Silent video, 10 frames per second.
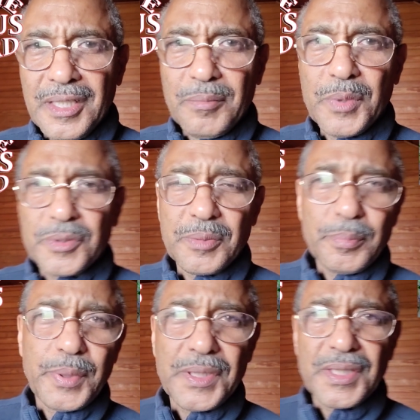hymnals
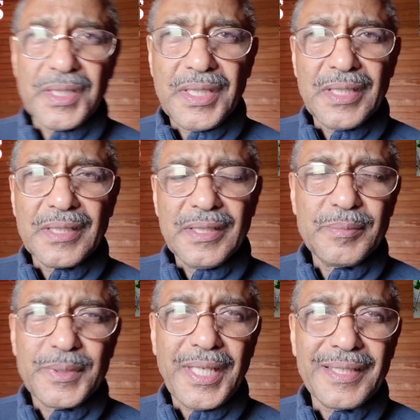and putting he,
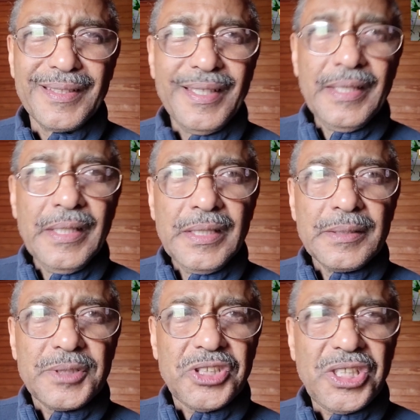taking
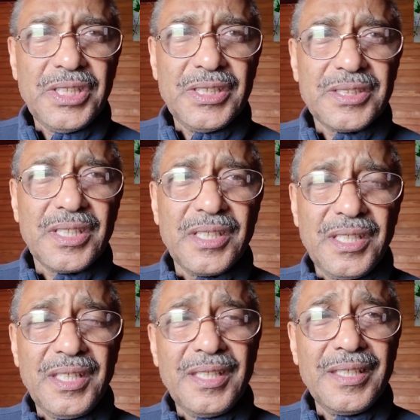she instead of
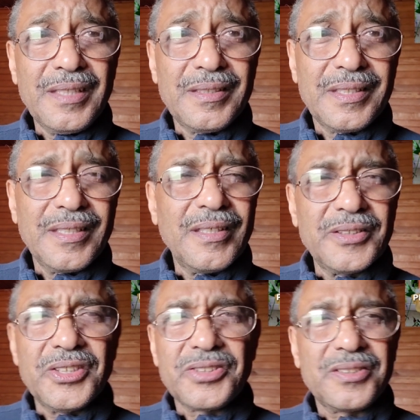he, and
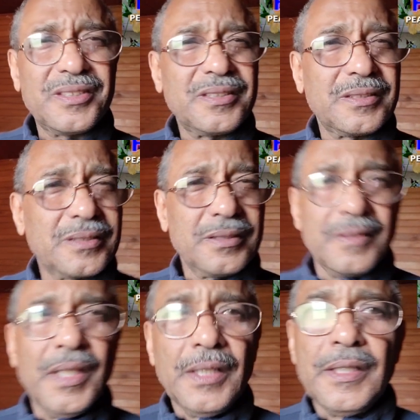just,
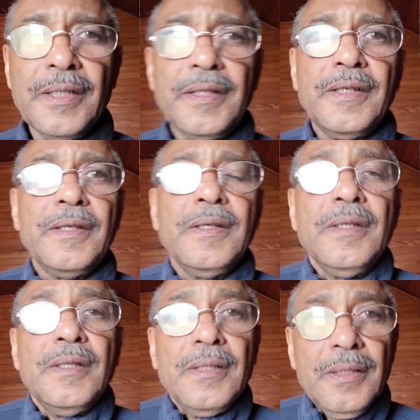
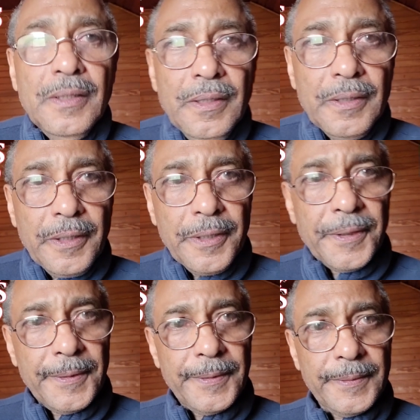
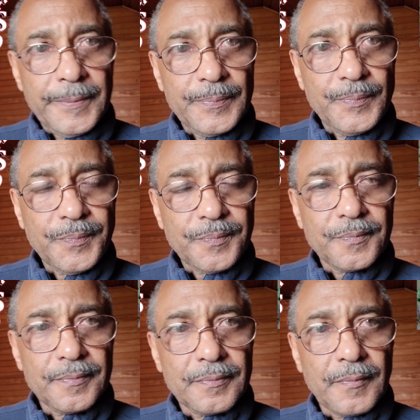
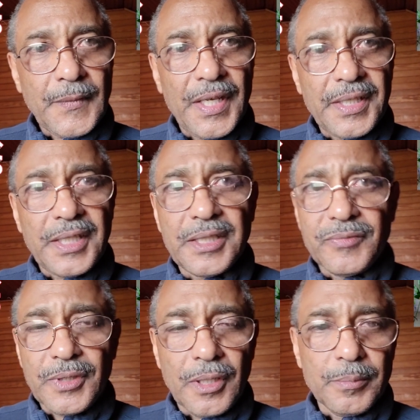I can't
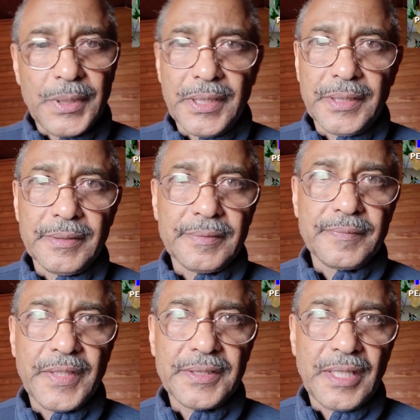even talk about it.
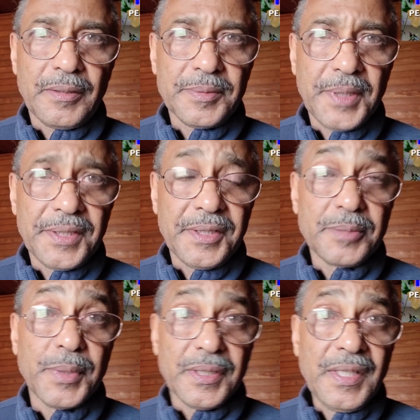That's how I'll tell you
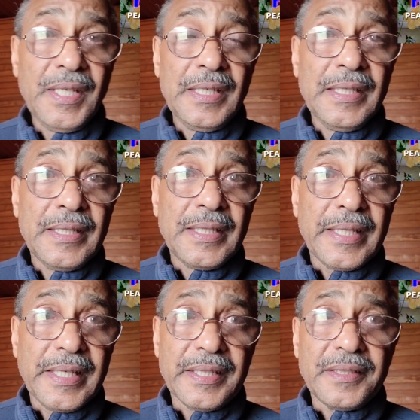it.
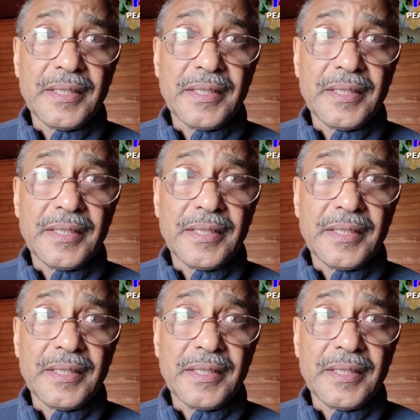But,